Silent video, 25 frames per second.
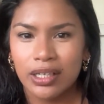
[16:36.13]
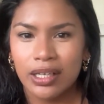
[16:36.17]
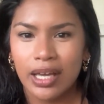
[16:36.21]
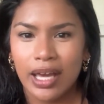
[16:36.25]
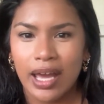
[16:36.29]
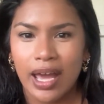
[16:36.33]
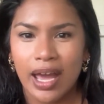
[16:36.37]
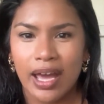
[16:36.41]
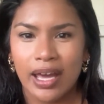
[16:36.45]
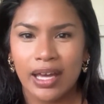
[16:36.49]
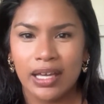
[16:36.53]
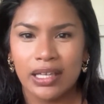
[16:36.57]

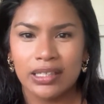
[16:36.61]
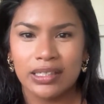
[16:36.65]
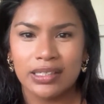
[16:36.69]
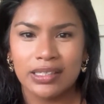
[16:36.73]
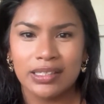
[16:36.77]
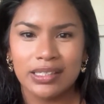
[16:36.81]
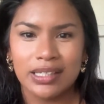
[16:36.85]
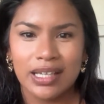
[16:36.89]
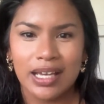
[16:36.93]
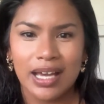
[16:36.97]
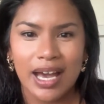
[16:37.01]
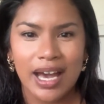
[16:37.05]

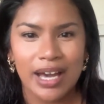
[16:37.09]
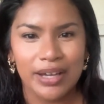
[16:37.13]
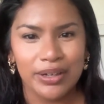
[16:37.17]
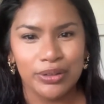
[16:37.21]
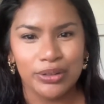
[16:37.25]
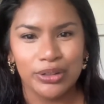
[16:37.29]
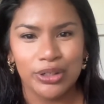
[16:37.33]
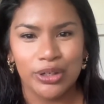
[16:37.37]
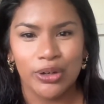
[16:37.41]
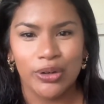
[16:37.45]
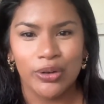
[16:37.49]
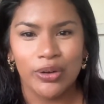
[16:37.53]
And I don't
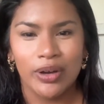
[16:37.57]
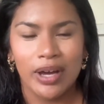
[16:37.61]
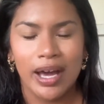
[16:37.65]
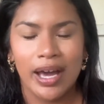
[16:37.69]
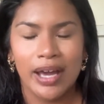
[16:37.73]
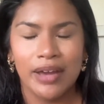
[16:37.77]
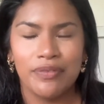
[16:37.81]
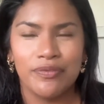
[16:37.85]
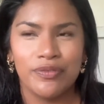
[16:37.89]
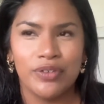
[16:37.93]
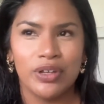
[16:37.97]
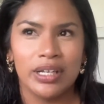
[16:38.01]
know. I
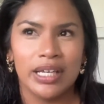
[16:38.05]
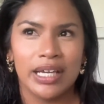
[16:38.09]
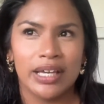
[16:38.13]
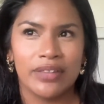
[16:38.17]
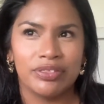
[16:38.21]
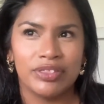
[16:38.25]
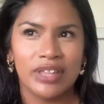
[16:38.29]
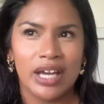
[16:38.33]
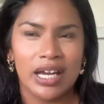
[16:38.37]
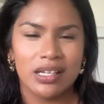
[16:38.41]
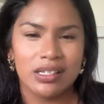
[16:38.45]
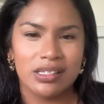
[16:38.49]
feel like
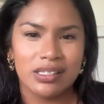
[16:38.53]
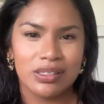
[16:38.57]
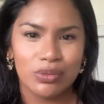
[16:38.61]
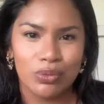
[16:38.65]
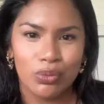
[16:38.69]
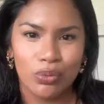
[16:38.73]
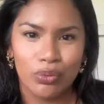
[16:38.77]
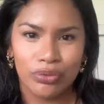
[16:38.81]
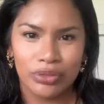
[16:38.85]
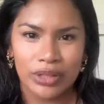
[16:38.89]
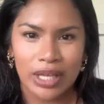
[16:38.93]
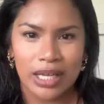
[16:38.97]
that's
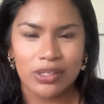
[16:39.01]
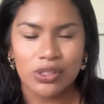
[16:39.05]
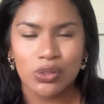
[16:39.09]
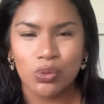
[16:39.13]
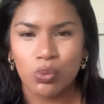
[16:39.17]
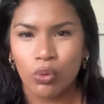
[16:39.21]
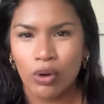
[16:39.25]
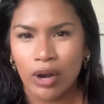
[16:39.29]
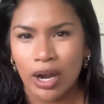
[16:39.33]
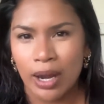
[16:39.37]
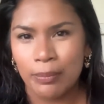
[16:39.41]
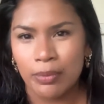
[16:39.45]

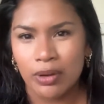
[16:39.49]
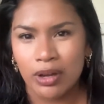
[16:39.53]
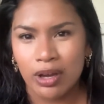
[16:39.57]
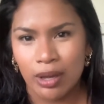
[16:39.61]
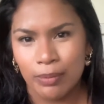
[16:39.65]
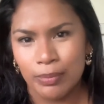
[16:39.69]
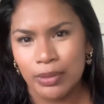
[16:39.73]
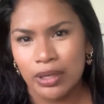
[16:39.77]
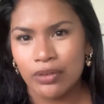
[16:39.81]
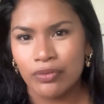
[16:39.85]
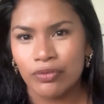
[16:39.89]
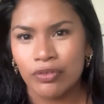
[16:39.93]
where I'm
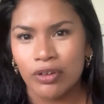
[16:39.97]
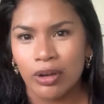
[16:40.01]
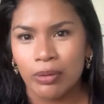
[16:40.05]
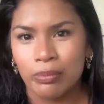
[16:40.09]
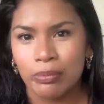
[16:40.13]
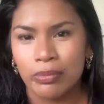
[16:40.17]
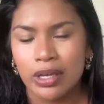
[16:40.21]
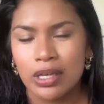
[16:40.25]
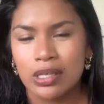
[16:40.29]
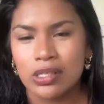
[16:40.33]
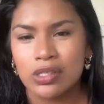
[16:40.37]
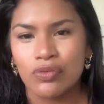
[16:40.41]
coming from
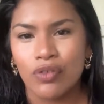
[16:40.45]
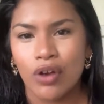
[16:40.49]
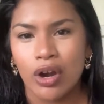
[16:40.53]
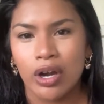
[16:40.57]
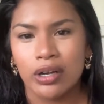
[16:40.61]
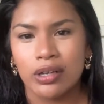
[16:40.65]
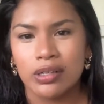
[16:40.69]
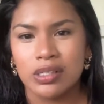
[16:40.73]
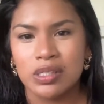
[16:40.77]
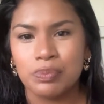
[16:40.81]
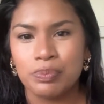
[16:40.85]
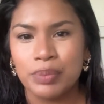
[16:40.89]
as far
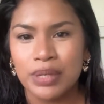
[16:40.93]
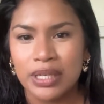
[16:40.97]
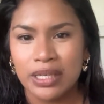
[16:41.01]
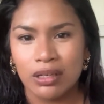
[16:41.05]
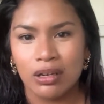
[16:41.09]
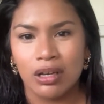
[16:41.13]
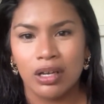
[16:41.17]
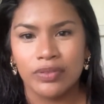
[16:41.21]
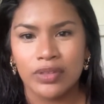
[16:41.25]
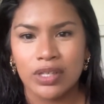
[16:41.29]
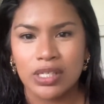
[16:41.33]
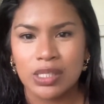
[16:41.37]
as being
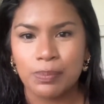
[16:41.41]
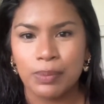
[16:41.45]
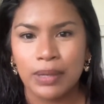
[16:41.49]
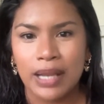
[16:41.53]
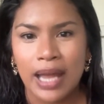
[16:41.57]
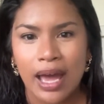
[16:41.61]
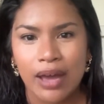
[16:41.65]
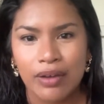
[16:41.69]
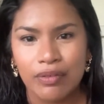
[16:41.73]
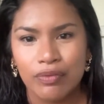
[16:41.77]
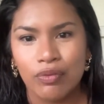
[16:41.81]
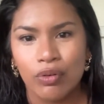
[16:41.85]
on this
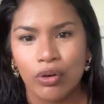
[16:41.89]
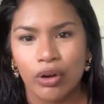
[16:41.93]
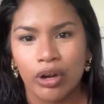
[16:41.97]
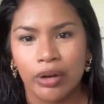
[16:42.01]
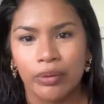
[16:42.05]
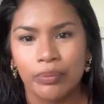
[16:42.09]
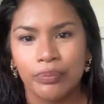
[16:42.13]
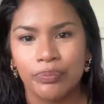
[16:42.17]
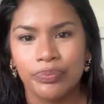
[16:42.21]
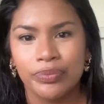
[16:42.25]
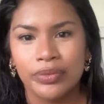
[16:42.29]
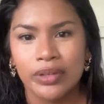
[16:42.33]

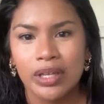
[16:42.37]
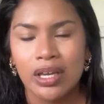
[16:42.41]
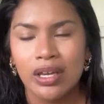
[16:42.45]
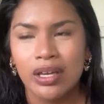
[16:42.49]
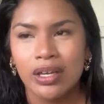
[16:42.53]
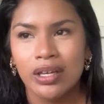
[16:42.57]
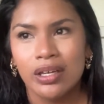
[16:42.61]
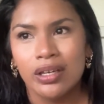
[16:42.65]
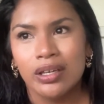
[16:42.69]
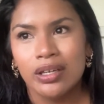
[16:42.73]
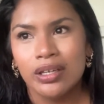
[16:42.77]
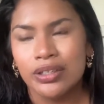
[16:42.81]
platform.
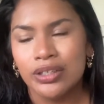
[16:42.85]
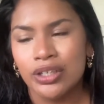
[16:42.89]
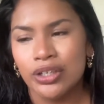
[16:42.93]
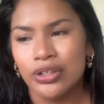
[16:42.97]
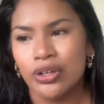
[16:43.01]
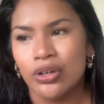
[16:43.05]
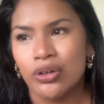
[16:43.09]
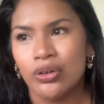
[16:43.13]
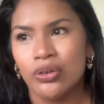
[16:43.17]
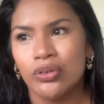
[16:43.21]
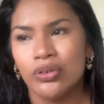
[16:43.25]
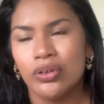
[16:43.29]
You
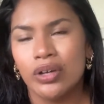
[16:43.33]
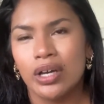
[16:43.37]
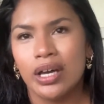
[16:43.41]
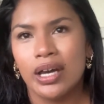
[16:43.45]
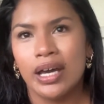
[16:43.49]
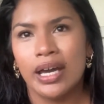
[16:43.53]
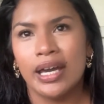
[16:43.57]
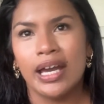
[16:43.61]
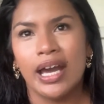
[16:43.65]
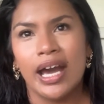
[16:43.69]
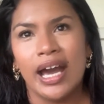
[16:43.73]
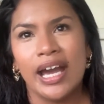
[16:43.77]
know,
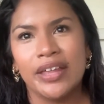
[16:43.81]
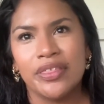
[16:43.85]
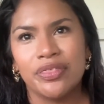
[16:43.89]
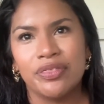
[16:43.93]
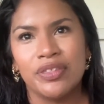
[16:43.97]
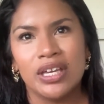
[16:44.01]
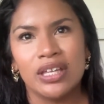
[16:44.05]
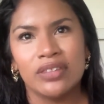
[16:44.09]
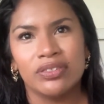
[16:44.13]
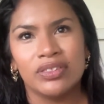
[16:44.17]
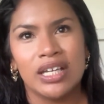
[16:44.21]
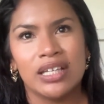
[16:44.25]
I
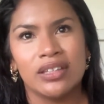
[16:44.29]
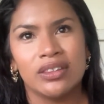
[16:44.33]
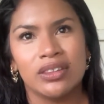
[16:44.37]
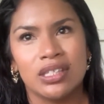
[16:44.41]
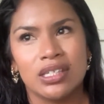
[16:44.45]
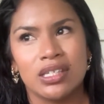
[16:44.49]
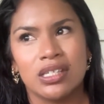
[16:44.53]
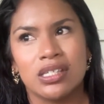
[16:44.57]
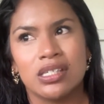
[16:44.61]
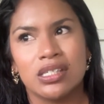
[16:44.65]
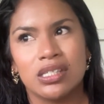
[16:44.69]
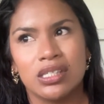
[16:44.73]
think that
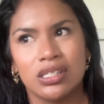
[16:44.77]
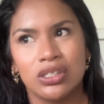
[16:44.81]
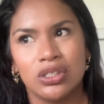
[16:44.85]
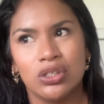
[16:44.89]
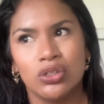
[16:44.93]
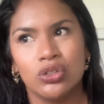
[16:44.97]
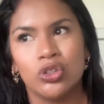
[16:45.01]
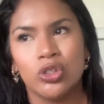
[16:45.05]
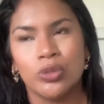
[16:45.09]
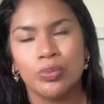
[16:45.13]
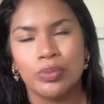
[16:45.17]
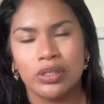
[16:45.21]
this
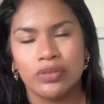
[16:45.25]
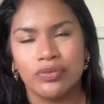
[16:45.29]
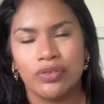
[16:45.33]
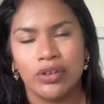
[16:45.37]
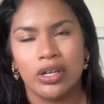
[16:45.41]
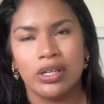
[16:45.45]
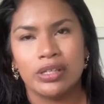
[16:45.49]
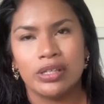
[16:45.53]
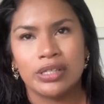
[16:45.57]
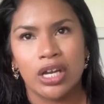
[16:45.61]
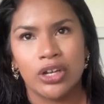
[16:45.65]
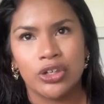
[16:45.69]
YouTube is
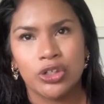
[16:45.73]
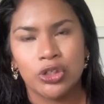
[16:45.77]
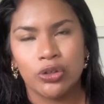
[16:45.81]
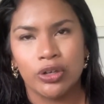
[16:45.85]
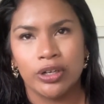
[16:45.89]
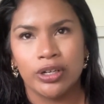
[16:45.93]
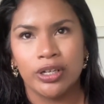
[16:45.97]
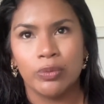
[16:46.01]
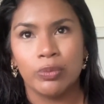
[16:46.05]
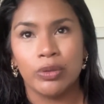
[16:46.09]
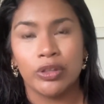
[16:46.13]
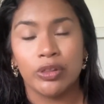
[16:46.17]
very
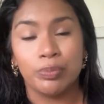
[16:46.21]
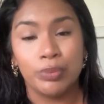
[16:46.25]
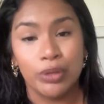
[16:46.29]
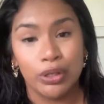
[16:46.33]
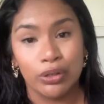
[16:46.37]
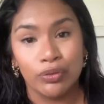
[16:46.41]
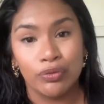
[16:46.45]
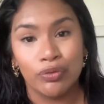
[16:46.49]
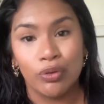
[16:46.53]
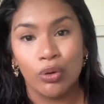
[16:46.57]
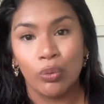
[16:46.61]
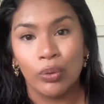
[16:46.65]
saturated with
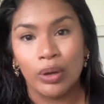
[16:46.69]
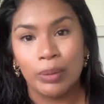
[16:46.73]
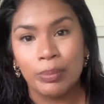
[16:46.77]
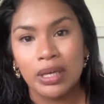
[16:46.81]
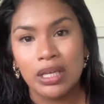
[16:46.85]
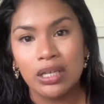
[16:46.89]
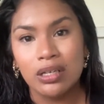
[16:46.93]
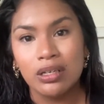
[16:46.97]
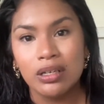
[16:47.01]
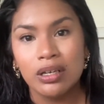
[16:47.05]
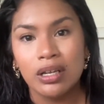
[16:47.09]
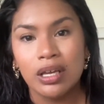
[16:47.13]
beautiful
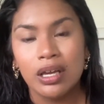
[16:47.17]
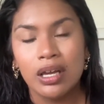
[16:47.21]
women,